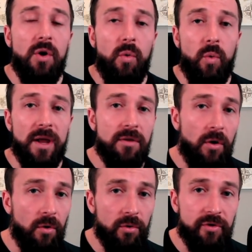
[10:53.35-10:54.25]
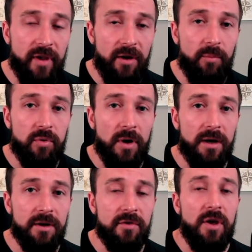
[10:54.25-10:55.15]
with wholesale
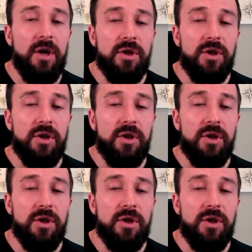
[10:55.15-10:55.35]
products,